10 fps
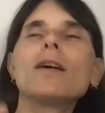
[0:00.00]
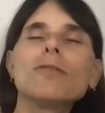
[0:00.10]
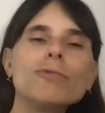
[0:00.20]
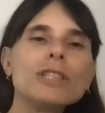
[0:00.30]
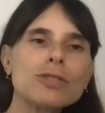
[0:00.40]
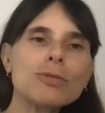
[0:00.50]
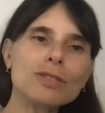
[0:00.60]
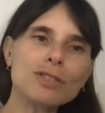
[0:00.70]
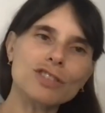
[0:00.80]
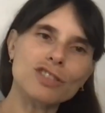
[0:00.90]

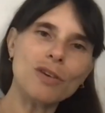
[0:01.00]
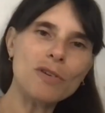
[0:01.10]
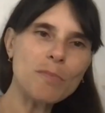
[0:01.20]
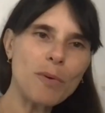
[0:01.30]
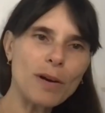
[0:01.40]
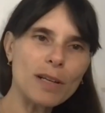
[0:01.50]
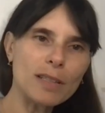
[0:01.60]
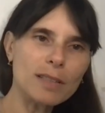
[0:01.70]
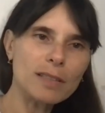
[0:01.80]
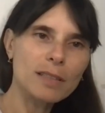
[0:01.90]
rituals are so
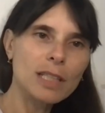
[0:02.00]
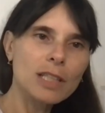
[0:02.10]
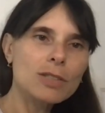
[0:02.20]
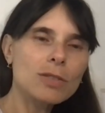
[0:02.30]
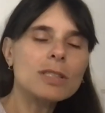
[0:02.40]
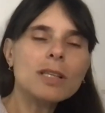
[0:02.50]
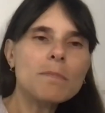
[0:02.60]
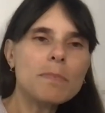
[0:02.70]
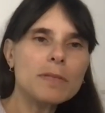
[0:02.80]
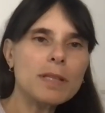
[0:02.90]
important. So
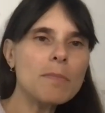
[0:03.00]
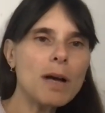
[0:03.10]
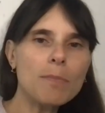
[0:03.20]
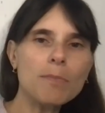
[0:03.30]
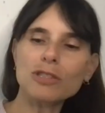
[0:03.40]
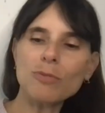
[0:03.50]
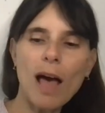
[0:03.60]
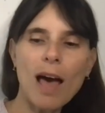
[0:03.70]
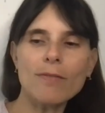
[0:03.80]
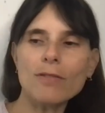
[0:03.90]
some couples will
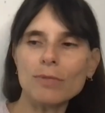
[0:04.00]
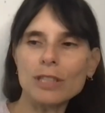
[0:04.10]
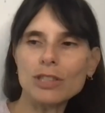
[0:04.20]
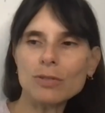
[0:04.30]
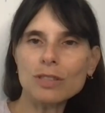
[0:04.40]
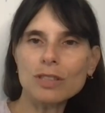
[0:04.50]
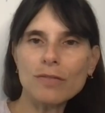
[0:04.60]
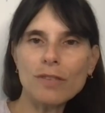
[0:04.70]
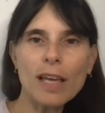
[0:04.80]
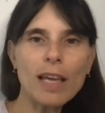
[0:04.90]
have the rituals
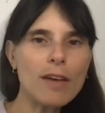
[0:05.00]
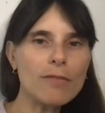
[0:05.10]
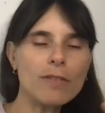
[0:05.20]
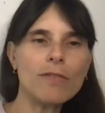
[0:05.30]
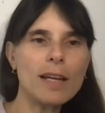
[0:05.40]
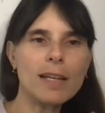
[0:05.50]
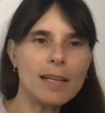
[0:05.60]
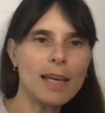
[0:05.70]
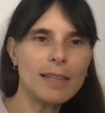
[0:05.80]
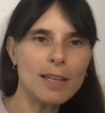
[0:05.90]
of like every Friday
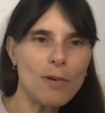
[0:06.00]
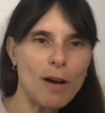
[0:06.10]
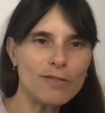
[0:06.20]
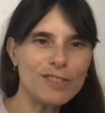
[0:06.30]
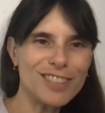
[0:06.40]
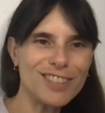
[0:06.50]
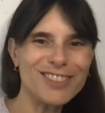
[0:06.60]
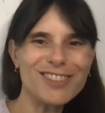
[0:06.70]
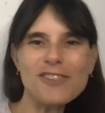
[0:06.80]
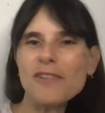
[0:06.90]
night they go out for
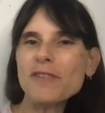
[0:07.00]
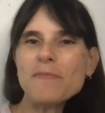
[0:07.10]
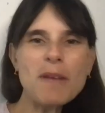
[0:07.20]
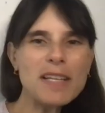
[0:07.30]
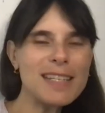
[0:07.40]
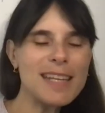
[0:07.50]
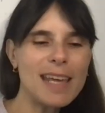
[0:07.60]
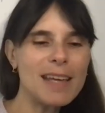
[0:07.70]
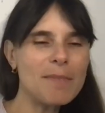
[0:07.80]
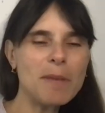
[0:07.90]
dinner, or every Monday,
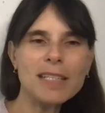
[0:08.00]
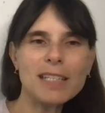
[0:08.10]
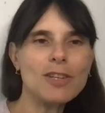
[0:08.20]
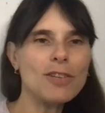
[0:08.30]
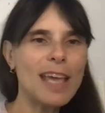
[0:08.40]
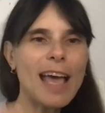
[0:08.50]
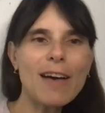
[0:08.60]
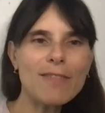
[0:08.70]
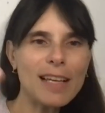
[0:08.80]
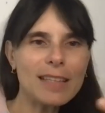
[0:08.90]
you know, they
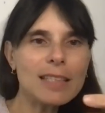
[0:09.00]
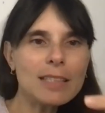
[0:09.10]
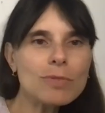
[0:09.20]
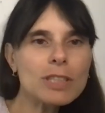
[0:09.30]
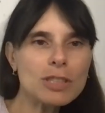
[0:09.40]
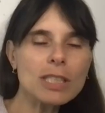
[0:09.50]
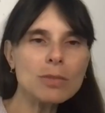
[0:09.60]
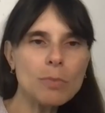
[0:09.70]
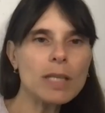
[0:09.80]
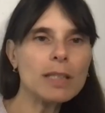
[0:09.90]
have like these
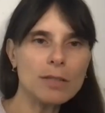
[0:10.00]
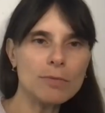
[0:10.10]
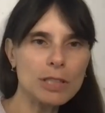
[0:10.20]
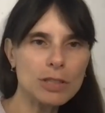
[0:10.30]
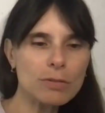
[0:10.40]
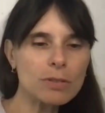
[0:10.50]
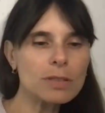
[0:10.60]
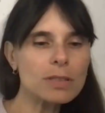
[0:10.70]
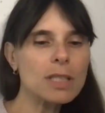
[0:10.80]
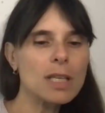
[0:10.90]
weekly
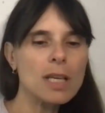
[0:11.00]
rituals.